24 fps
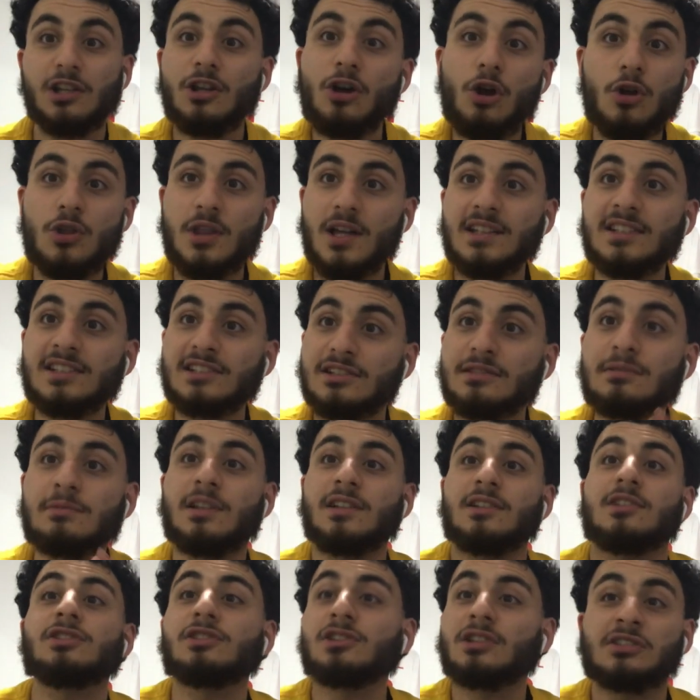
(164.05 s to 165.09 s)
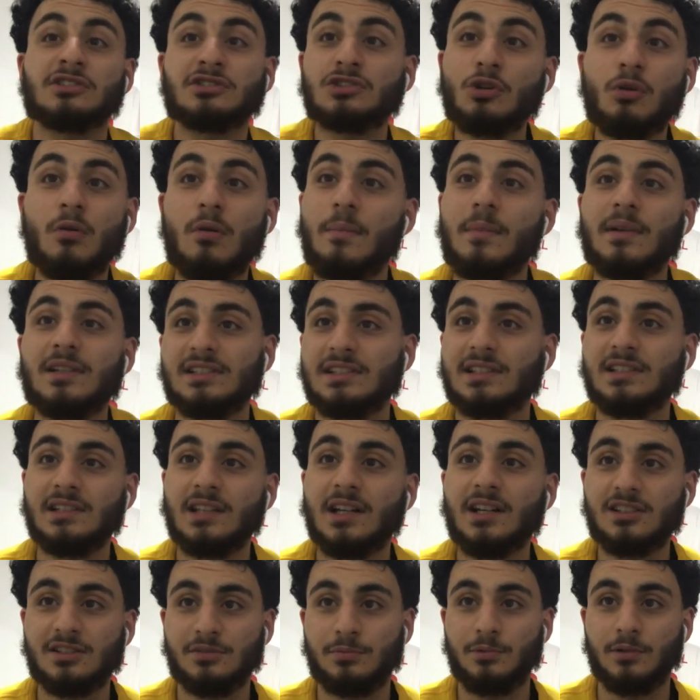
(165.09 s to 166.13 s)
No, that's not what Messi
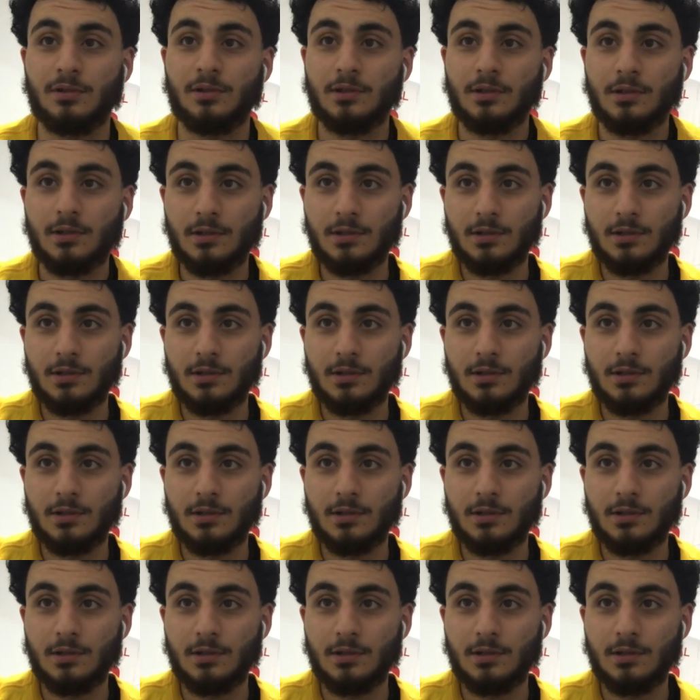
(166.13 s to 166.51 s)
does, bro.